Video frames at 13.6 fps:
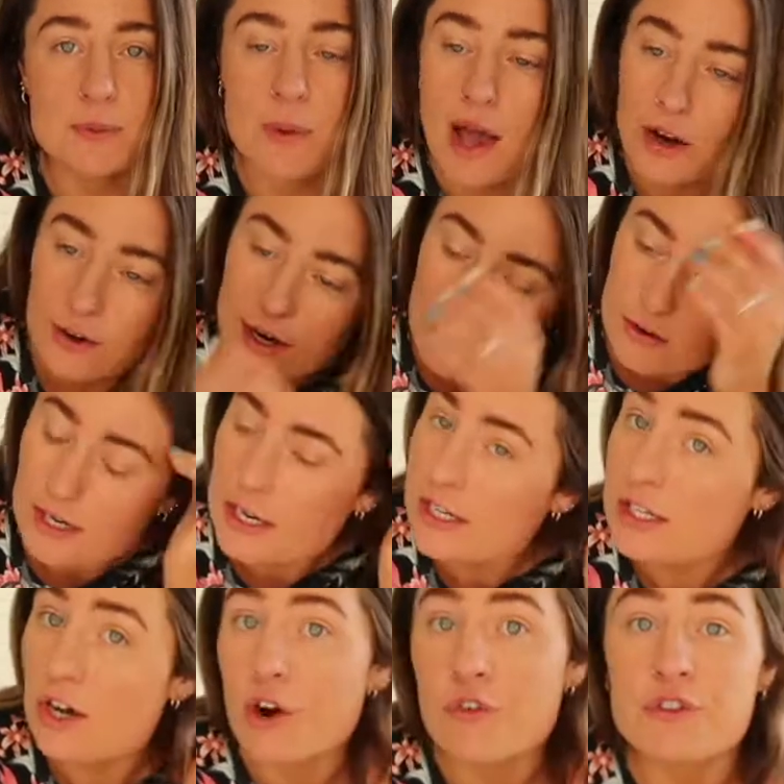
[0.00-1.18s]
background, and
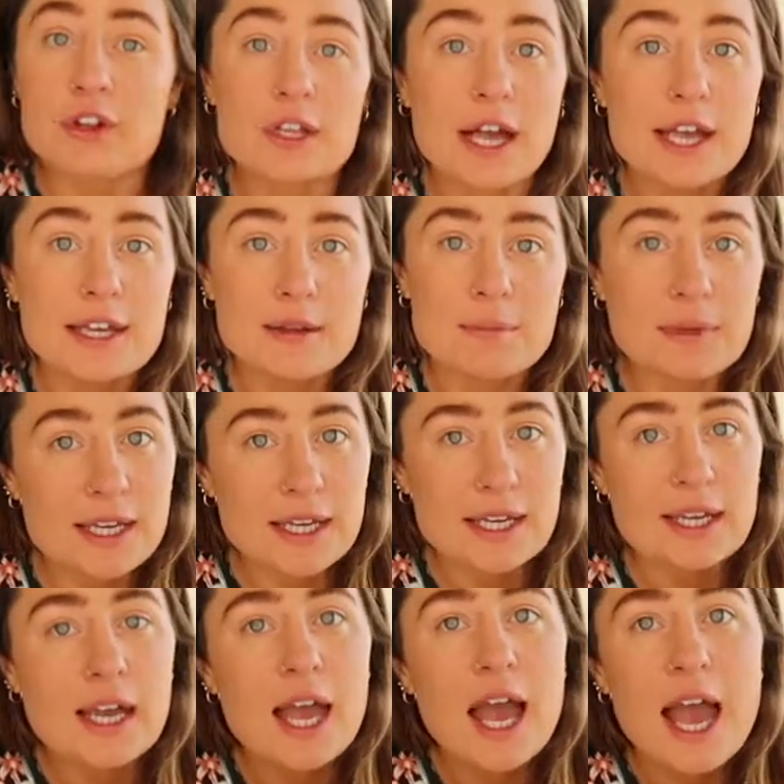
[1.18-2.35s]
so if you're like
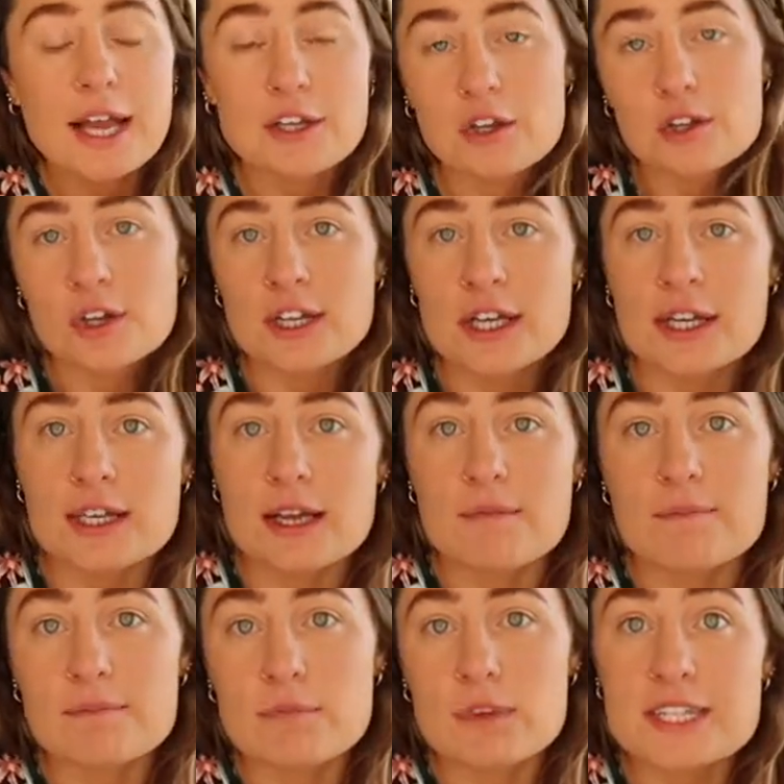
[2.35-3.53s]
me and you're learning
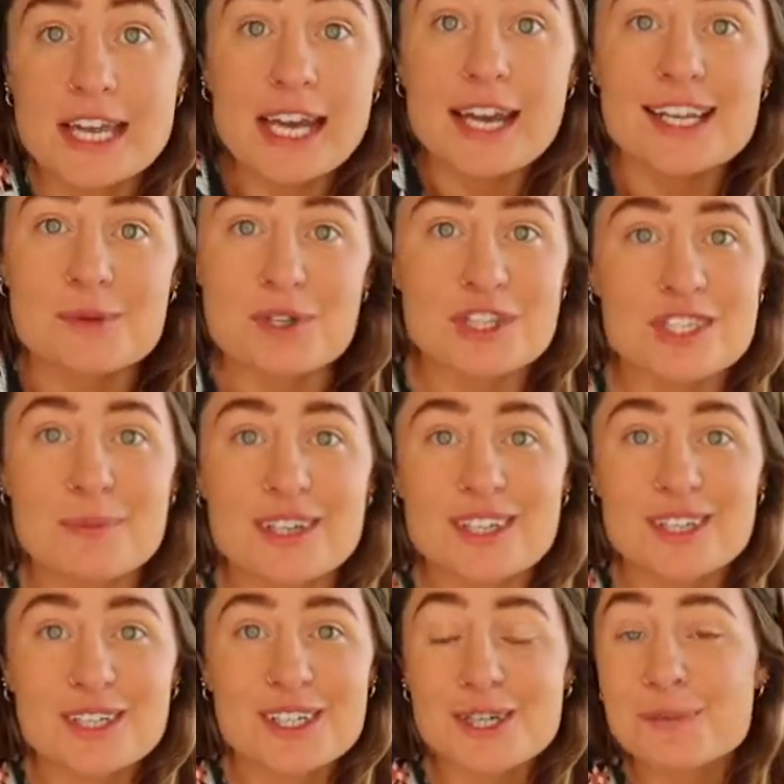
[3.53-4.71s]
dance, which is
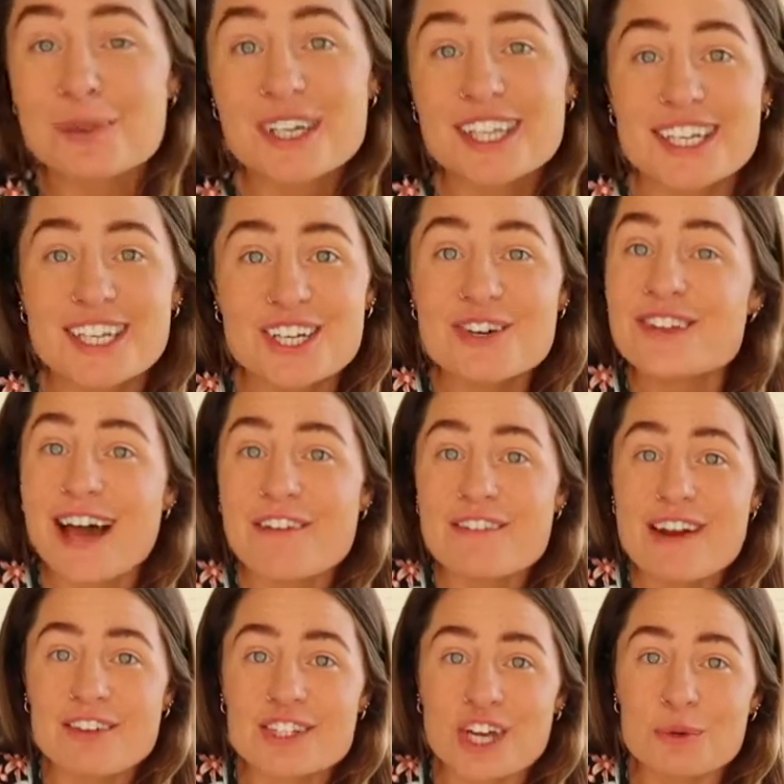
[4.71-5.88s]
something completely new that I've
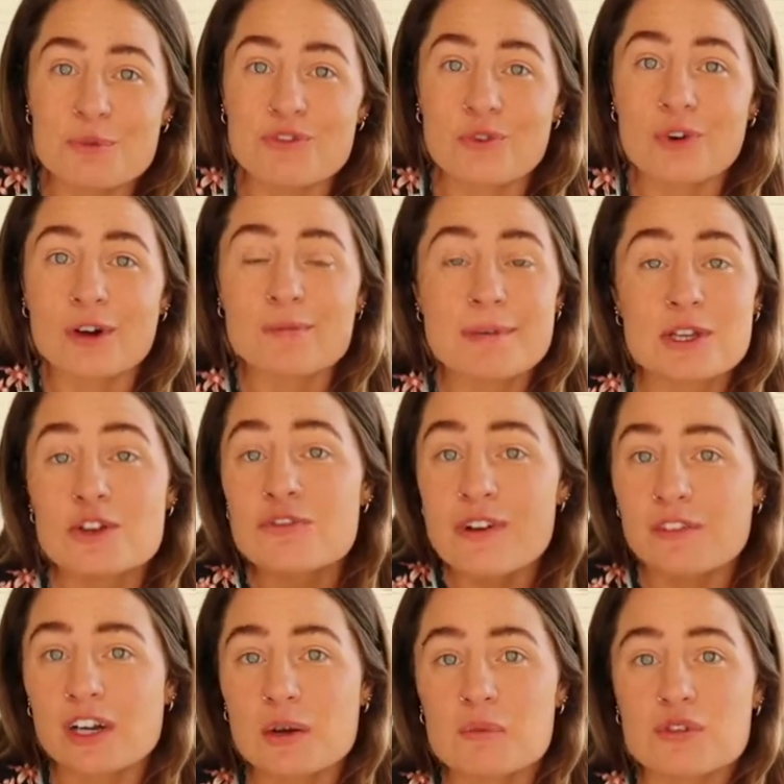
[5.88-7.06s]
never done before, maybe you've
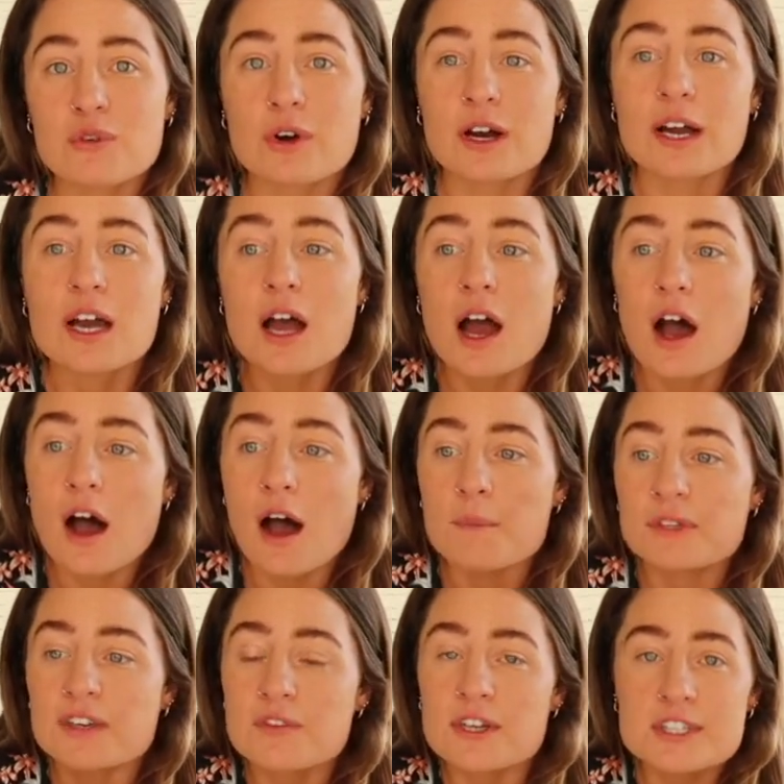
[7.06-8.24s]
never done before, um,
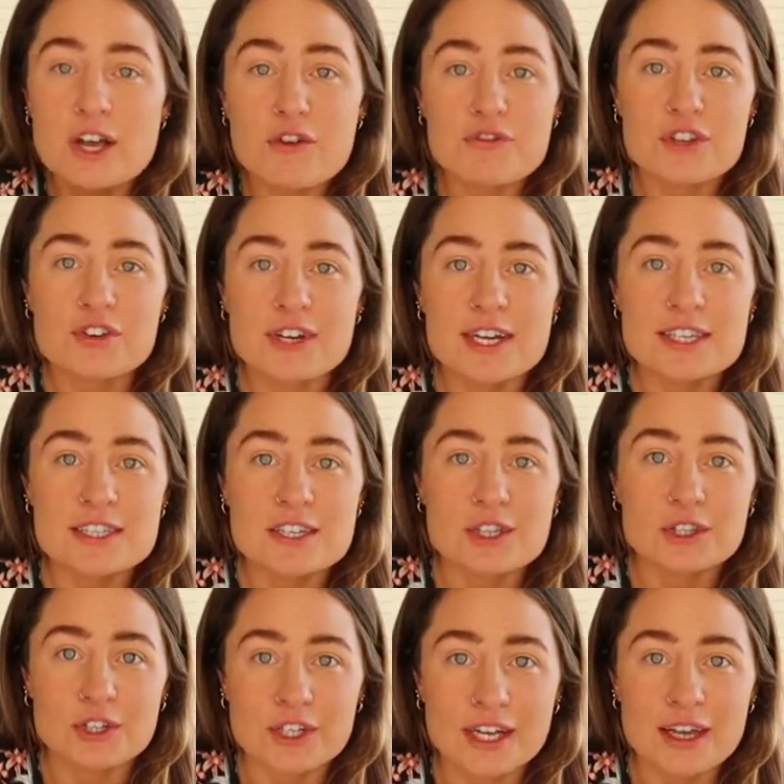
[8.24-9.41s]
give yourself the grace to
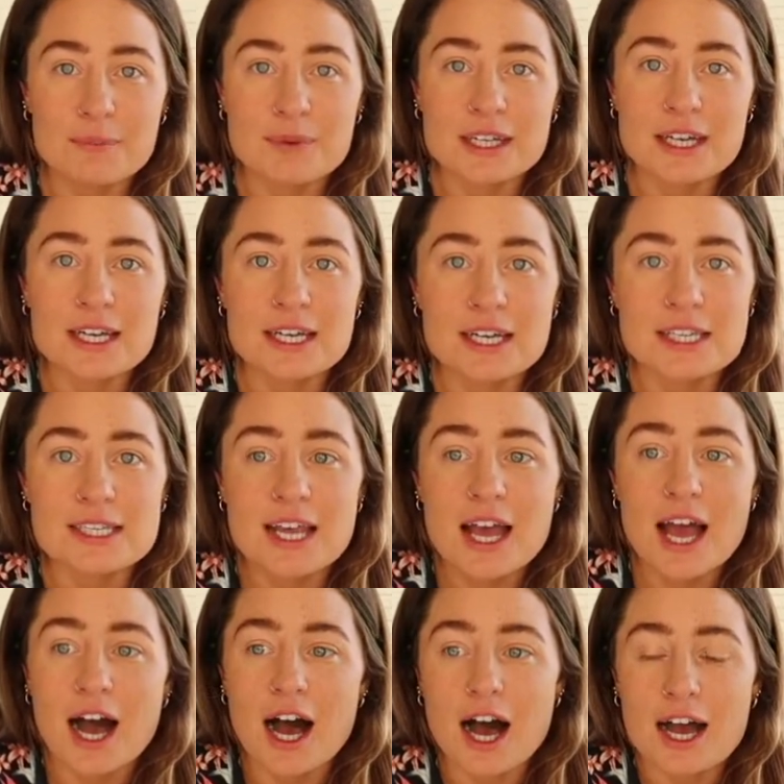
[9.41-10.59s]
learn it because
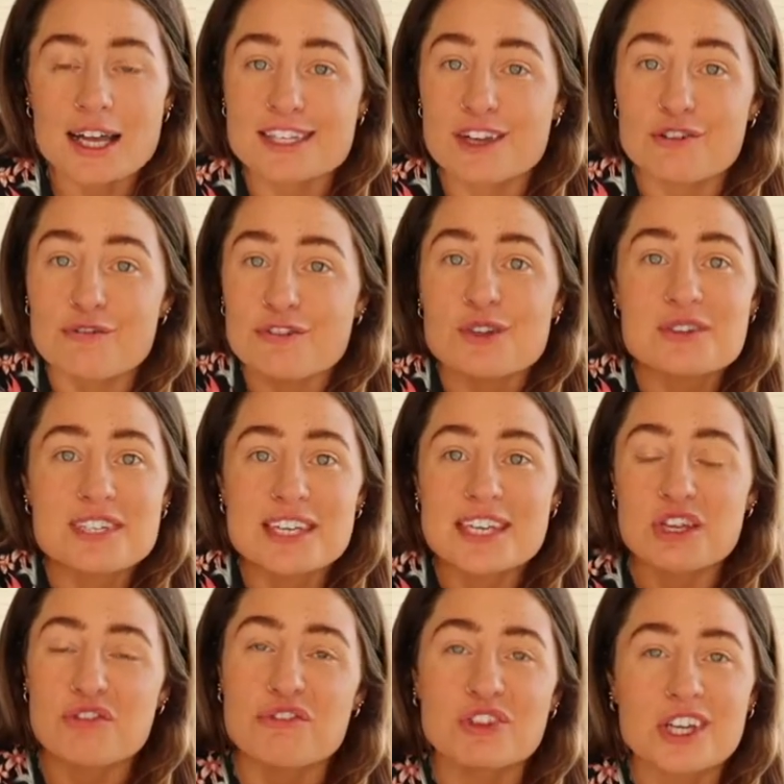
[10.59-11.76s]
uh, it's confusing.
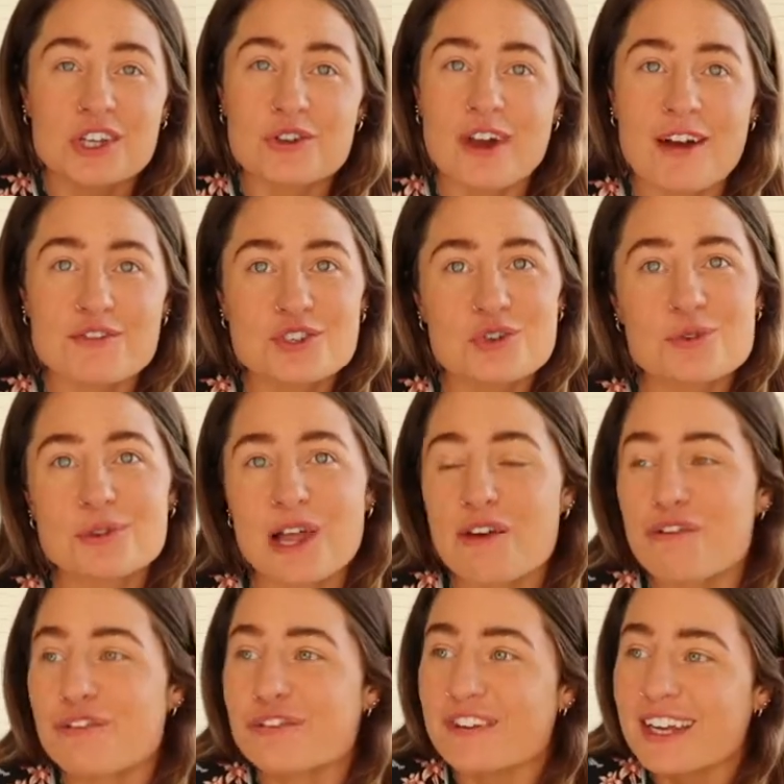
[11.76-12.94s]
You feel like you have two
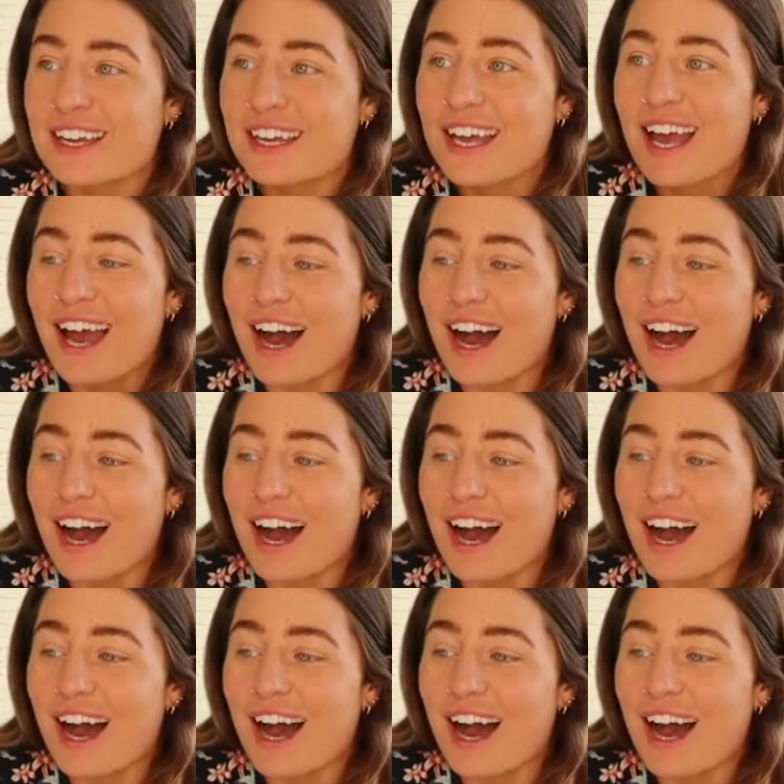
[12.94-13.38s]
left feet.